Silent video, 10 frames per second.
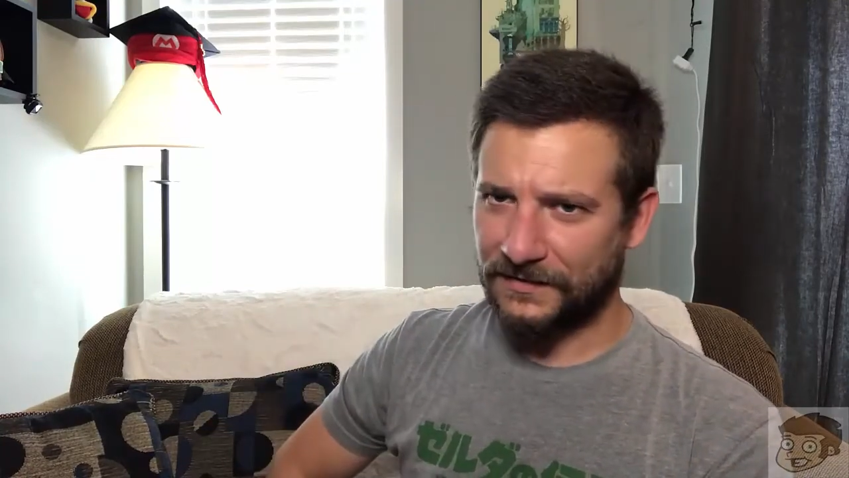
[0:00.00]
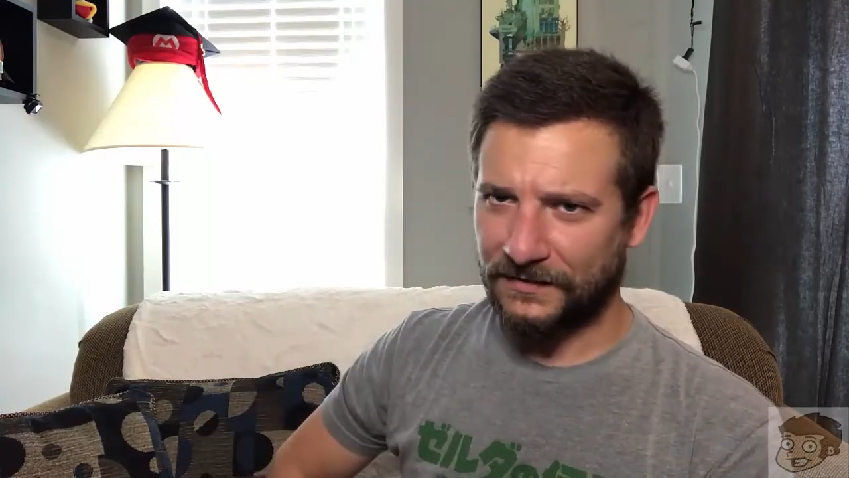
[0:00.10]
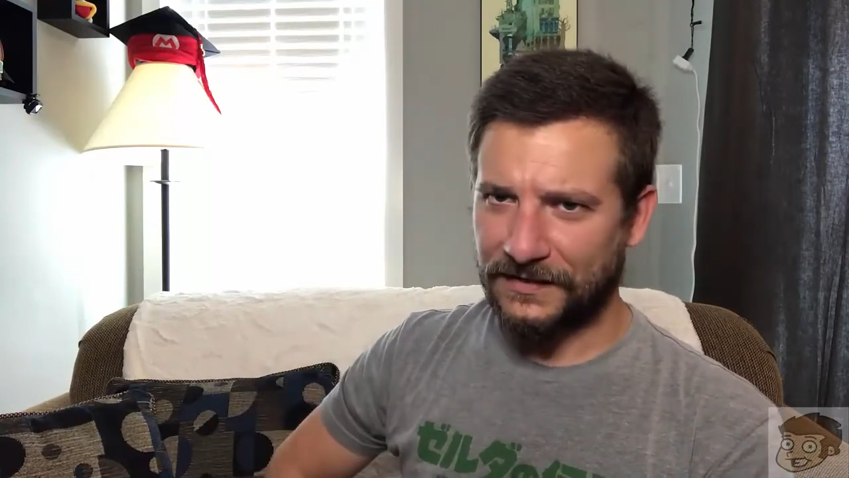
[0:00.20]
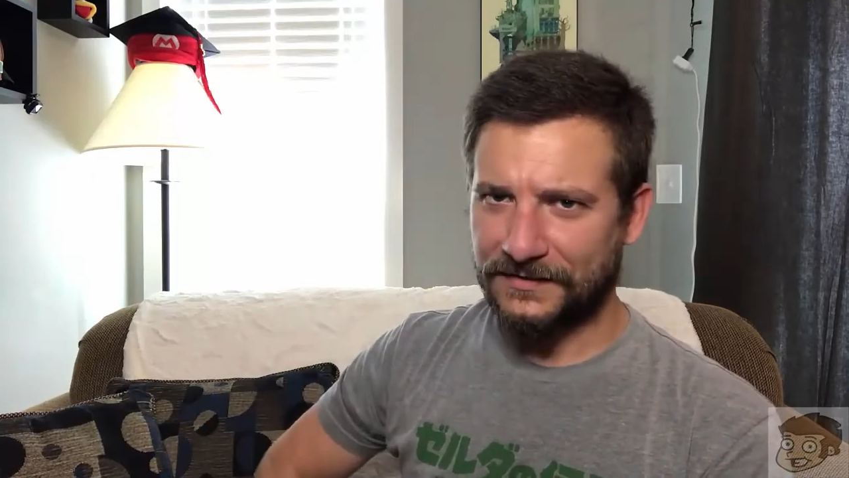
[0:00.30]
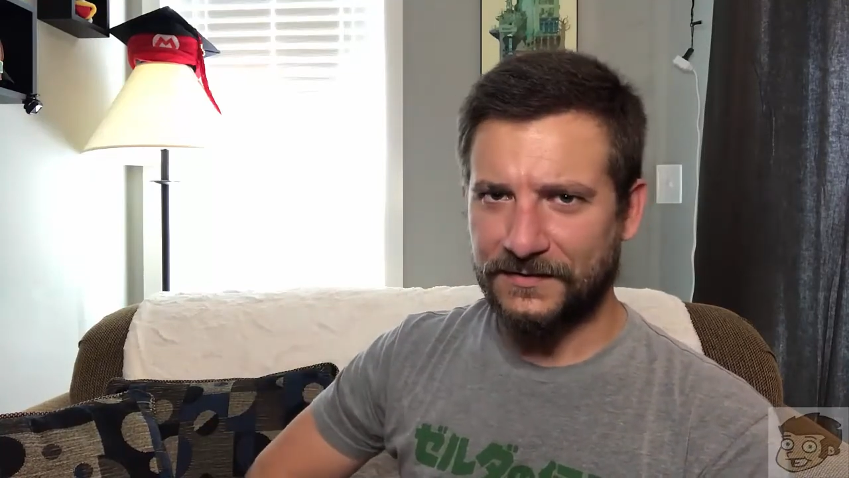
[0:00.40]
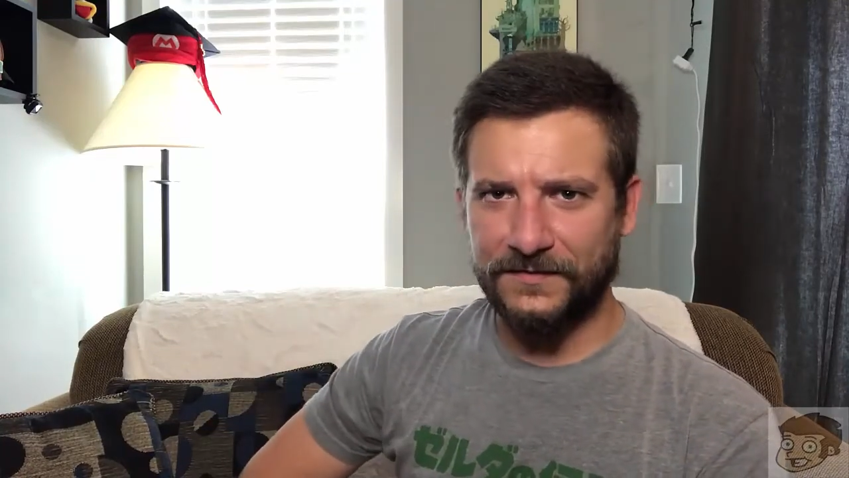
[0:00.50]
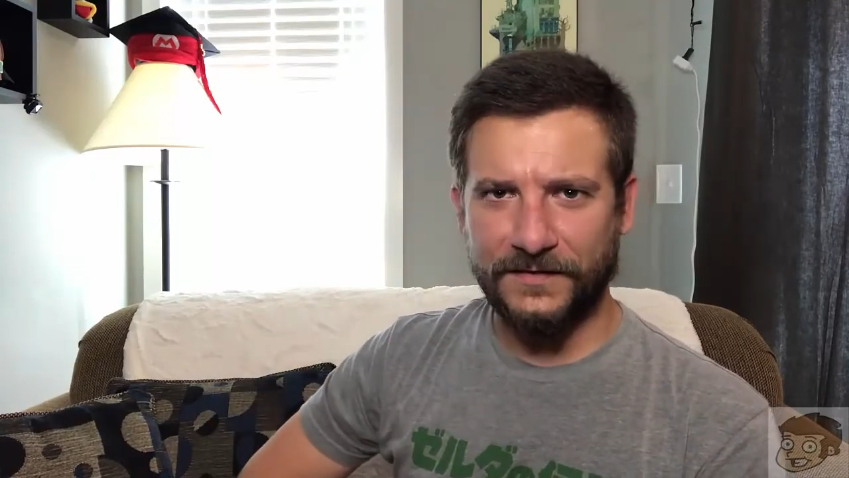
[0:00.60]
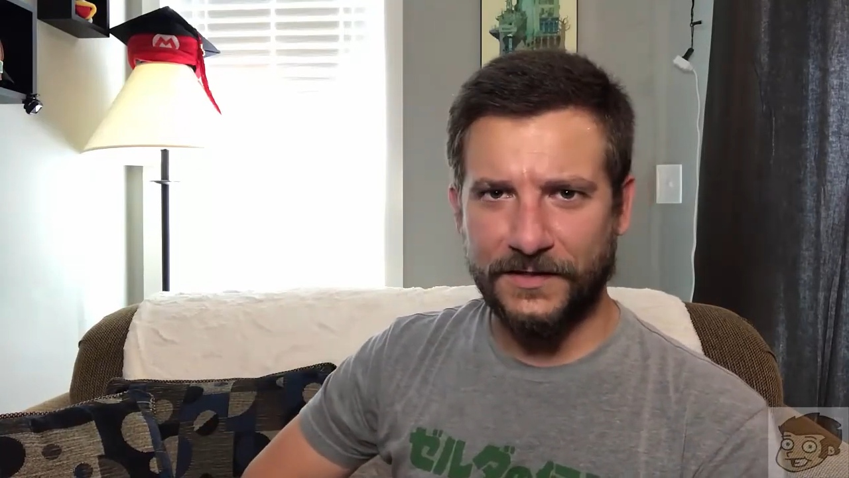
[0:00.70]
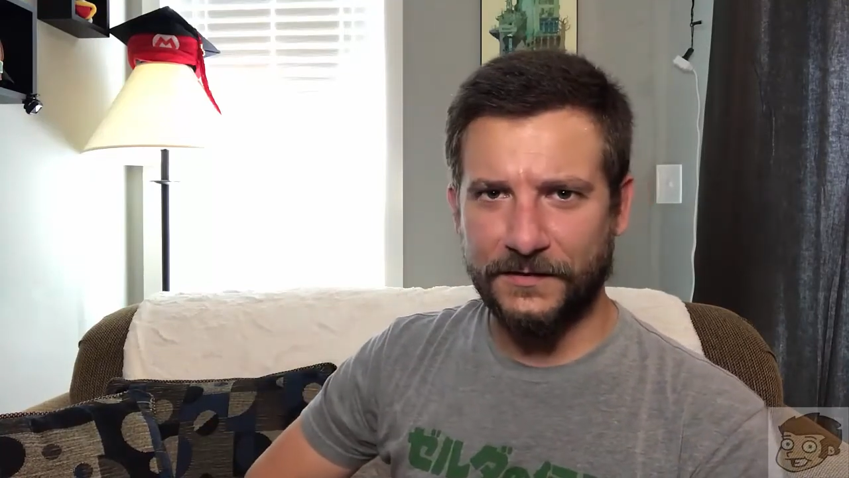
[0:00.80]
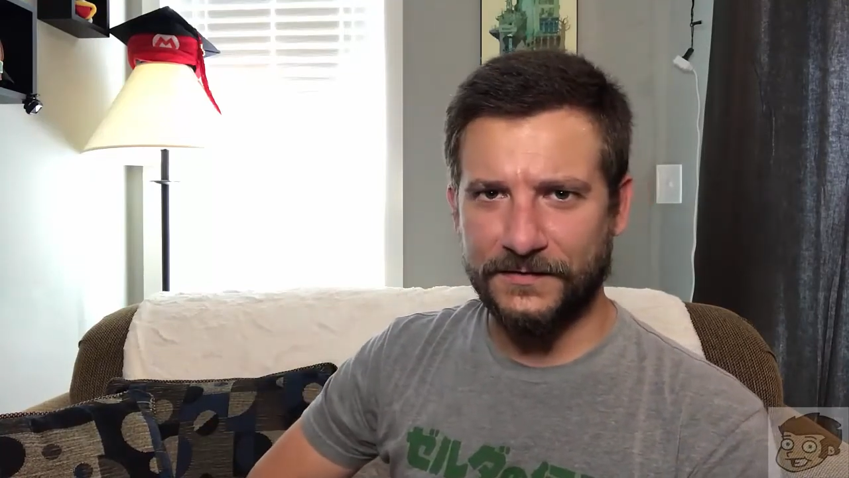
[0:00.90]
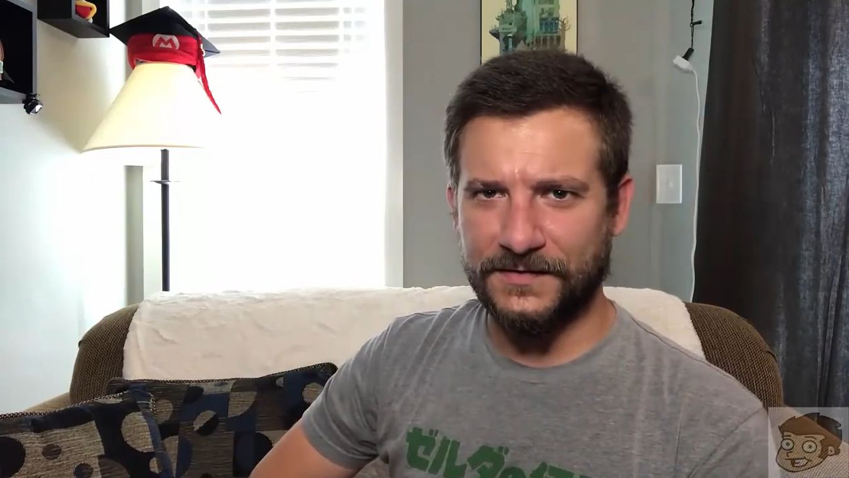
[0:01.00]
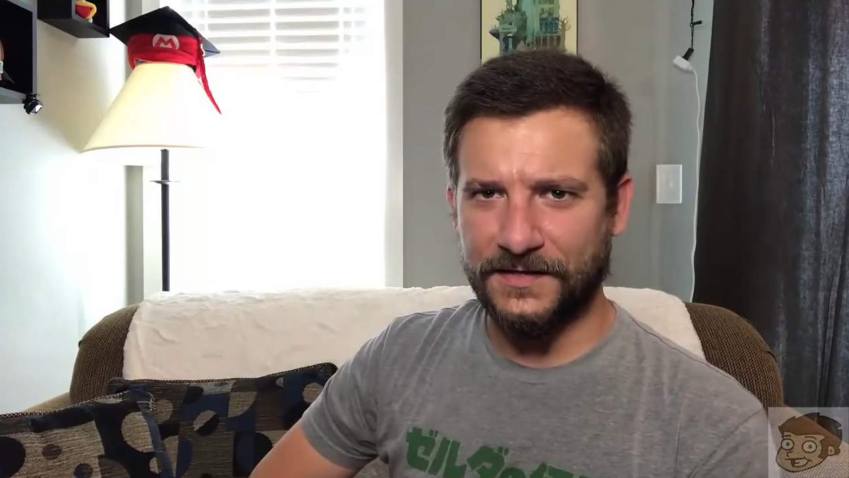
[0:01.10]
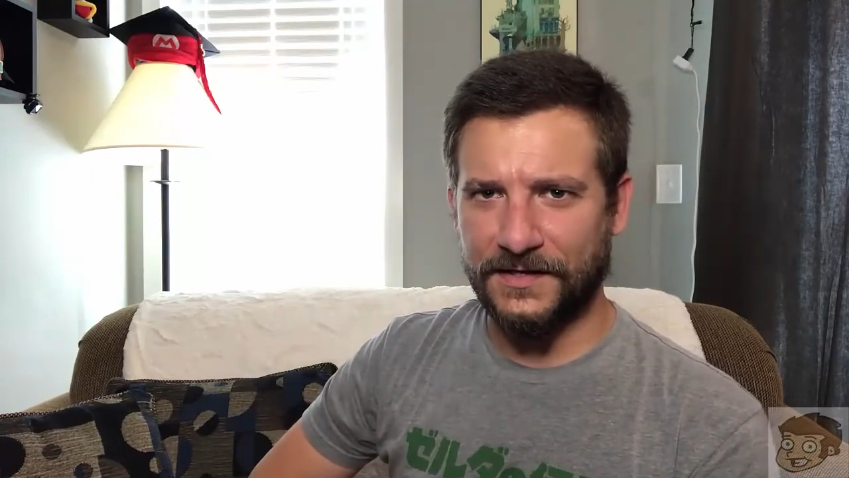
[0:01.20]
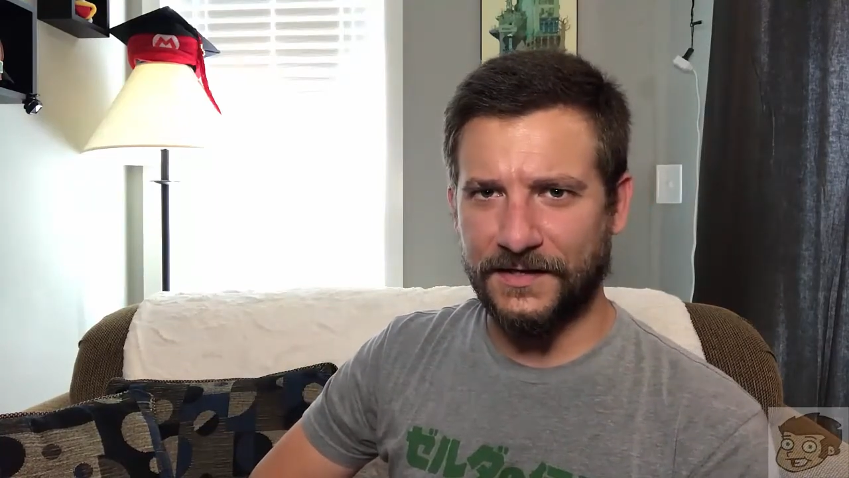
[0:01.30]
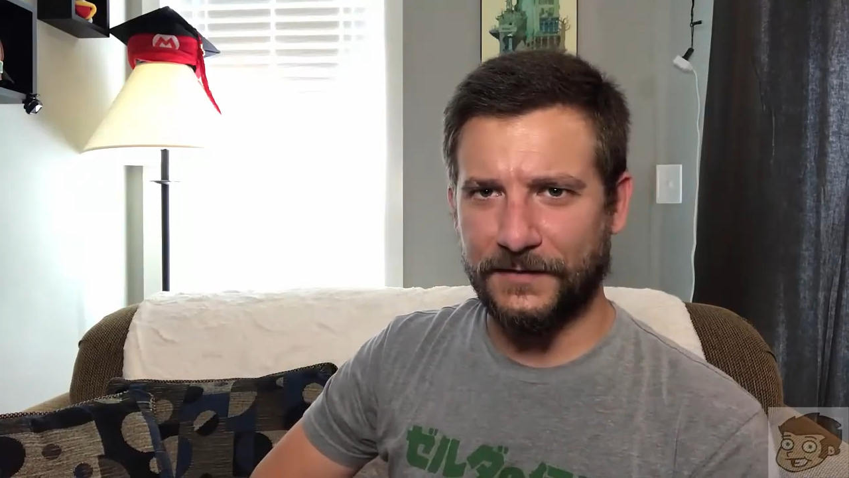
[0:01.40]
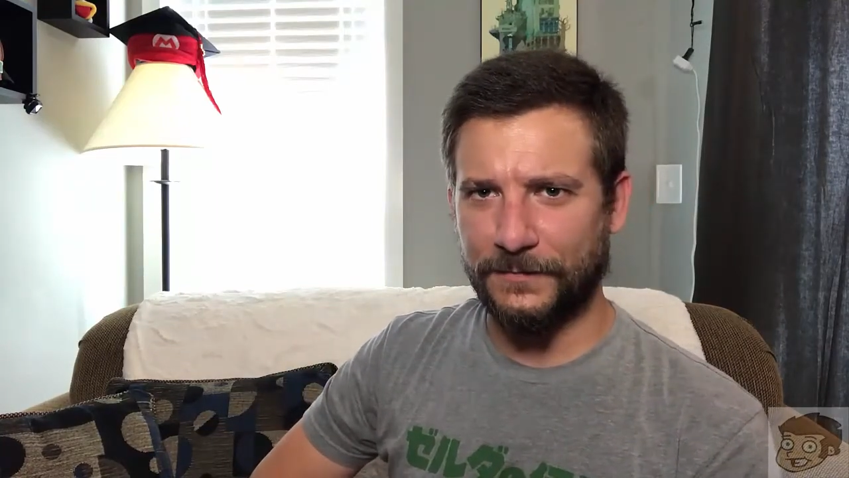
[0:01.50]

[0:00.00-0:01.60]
the last two videos that I